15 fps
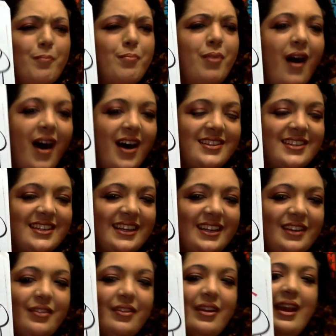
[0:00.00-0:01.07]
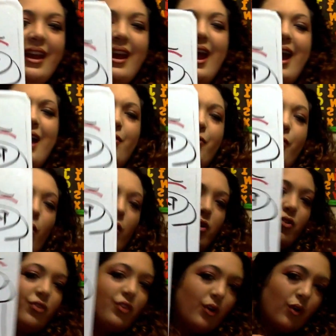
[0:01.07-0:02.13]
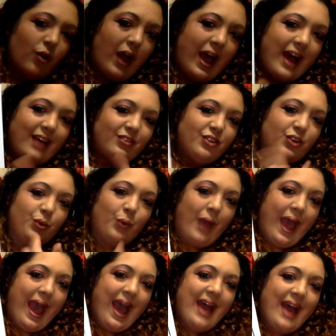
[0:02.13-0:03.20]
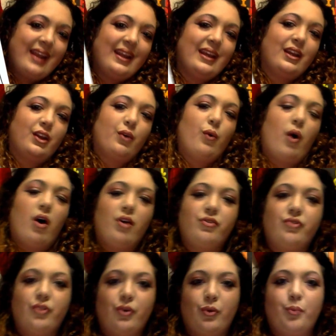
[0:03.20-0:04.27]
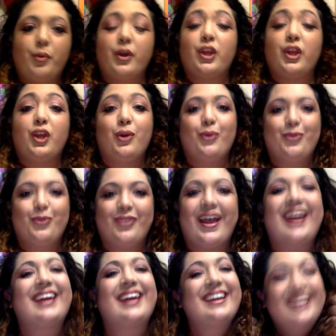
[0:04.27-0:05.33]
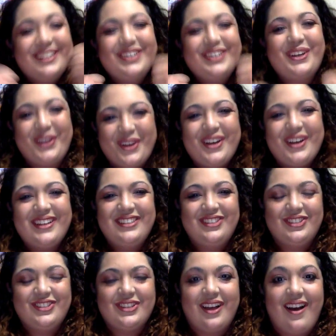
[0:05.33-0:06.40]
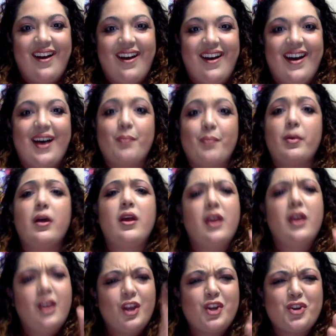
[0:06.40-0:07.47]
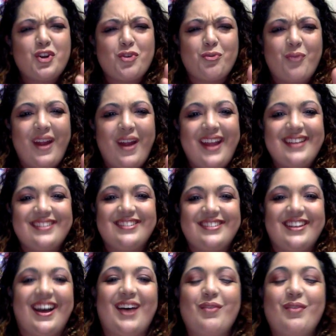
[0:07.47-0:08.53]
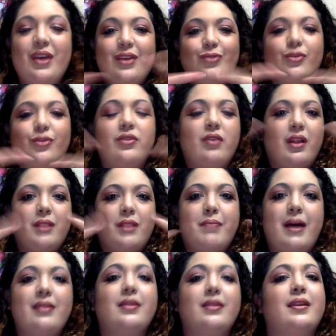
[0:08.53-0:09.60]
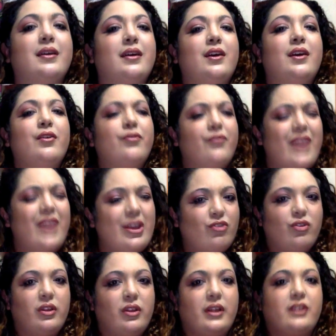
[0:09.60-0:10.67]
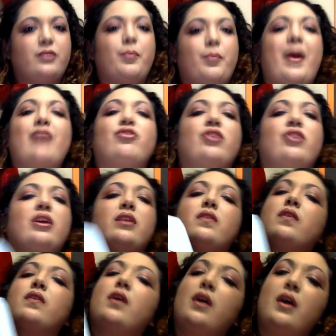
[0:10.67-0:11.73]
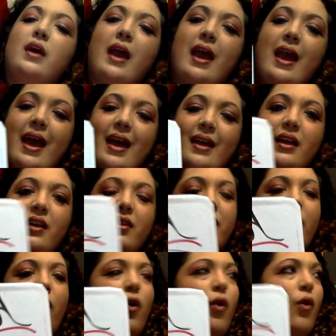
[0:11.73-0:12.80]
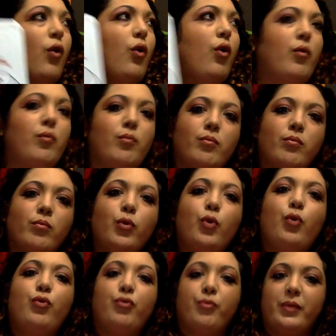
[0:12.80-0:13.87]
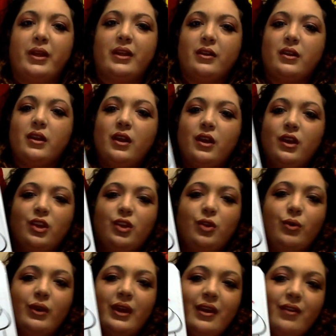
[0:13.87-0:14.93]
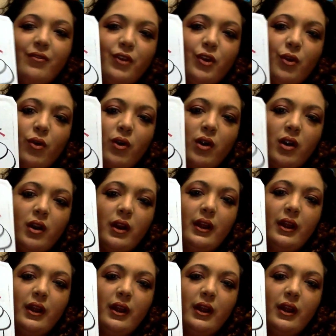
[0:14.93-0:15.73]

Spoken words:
positive. And of course, as you add it, you also put cues like, good job, great job. So it's all about the facial expressions and the whole movement you give your